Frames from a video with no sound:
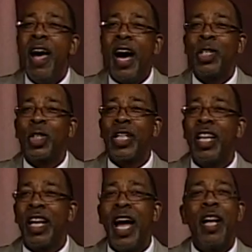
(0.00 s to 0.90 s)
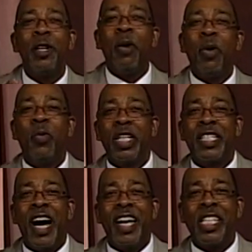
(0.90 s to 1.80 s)
I stay lined up with what
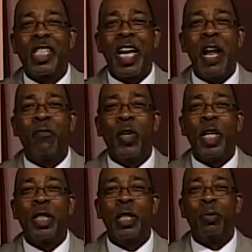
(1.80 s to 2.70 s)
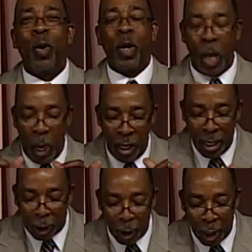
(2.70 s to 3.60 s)
God is saying for us this morning.
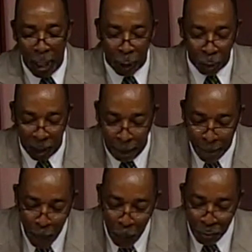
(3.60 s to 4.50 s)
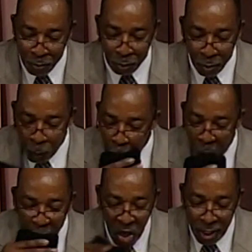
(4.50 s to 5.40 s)
Listen to this one.
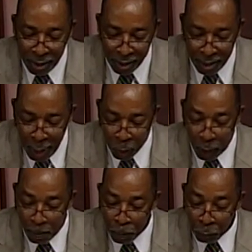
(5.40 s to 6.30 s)
Listen to this one.